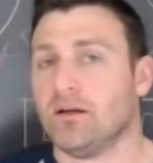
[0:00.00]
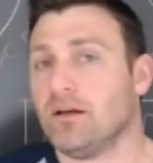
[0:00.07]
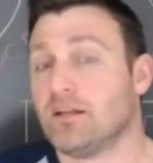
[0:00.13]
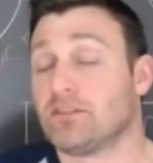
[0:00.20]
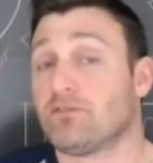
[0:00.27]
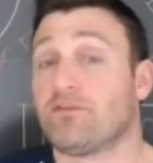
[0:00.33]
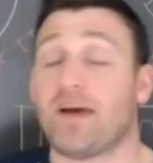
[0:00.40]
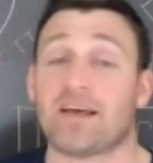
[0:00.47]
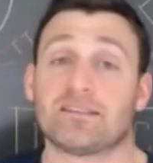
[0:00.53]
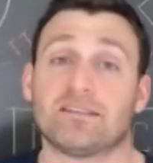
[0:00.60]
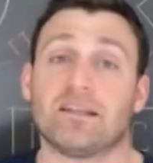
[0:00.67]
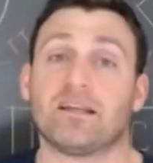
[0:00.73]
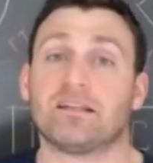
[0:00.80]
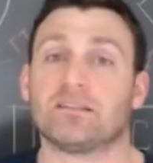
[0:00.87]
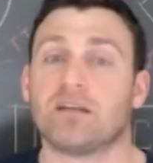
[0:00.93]
It's a
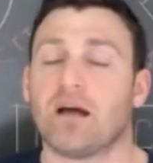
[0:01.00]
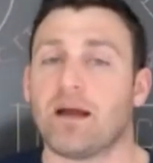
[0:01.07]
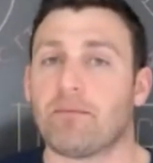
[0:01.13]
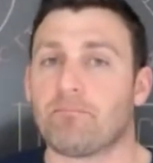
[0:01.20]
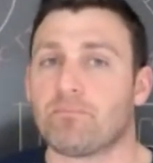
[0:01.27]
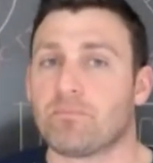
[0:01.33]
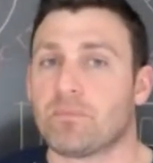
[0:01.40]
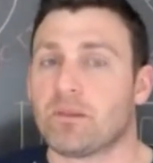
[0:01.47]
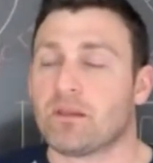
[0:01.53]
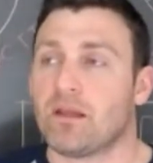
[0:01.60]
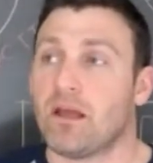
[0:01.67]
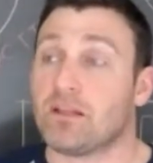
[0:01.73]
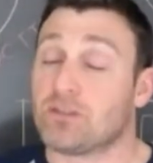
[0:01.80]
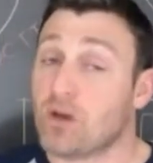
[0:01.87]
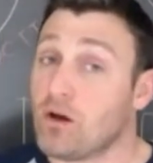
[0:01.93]
fascinating time.
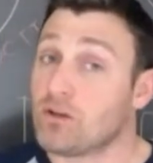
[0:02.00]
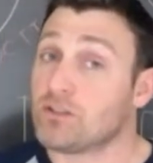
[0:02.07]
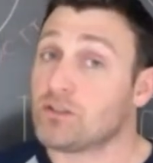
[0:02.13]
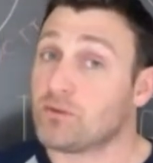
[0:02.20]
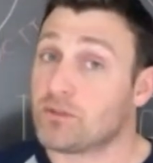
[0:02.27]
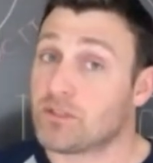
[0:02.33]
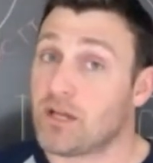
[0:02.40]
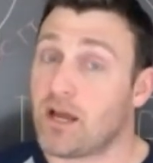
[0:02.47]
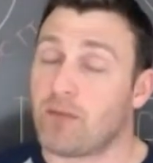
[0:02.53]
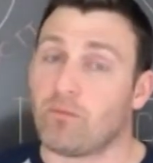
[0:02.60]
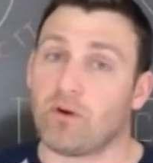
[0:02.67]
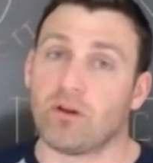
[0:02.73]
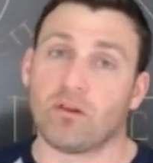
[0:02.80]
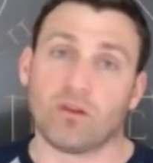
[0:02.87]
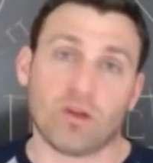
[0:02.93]
It's also a time when
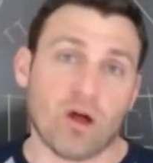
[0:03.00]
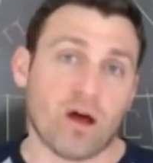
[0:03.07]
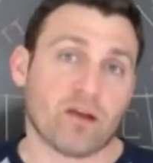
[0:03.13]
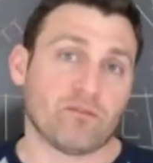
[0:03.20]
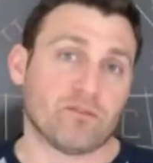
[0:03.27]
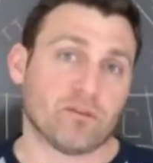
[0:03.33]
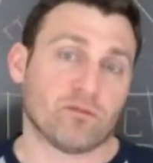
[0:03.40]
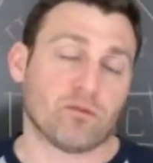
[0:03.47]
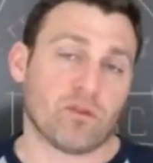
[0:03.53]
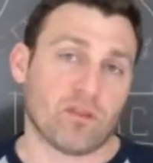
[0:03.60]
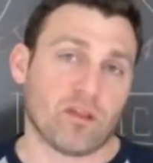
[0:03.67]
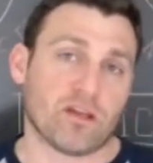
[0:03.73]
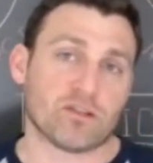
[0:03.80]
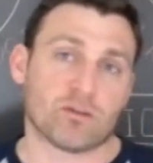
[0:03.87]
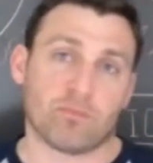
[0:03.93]
a lot of different
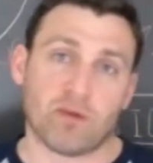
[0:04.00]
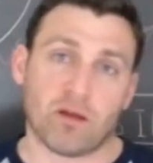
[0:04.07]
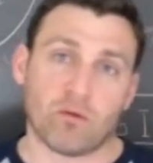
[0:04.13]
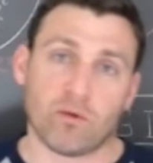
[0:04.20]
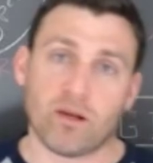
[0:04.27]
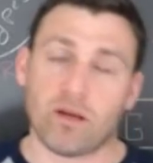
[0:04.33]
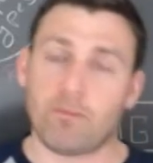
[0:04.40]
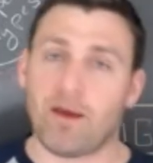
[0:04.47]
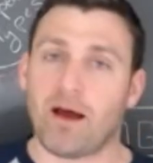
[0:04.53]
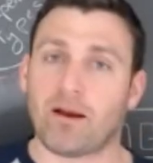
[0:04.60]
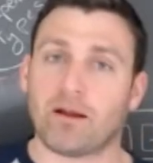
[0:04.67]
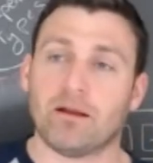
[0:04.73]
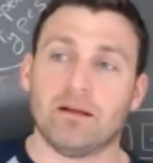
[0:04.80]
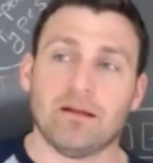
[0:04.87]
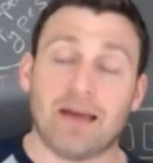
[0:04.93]
things are being written about
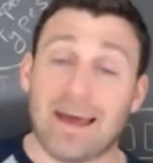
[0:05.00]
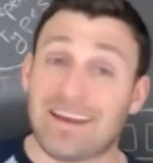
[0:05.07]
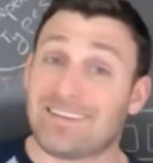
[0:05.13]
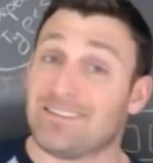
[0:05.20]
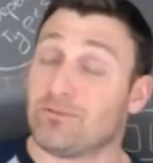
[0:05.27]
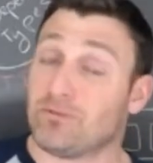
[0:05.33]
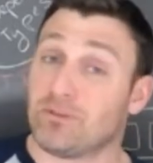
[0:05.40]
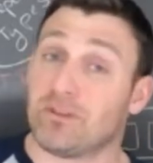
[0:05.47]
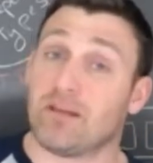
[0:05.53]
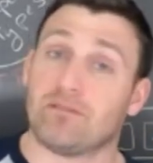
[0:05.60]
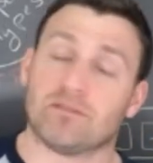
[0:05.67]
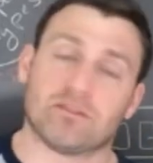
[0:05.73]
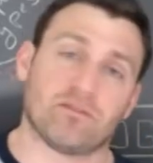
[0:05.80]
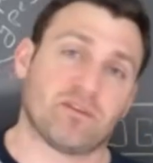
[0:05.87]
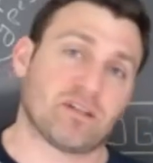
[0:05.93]
it at different
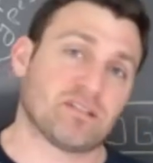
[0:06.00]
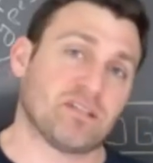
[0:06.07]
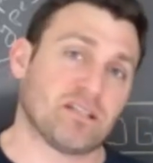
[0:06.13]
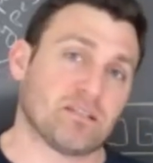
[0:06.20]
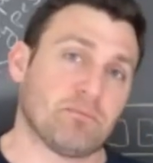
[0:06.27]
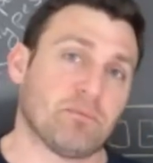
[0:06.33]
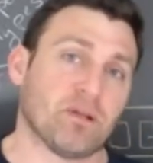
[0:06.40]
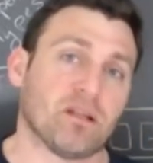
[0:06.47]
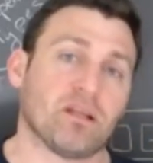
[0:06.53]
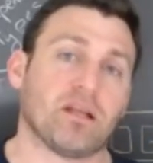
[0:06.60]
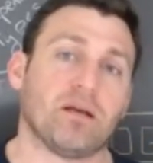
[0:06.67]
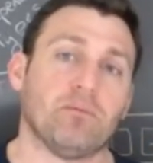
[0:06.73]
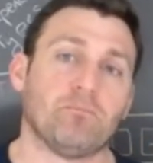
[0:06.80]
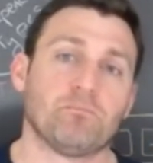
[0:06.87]
levels of accessibility.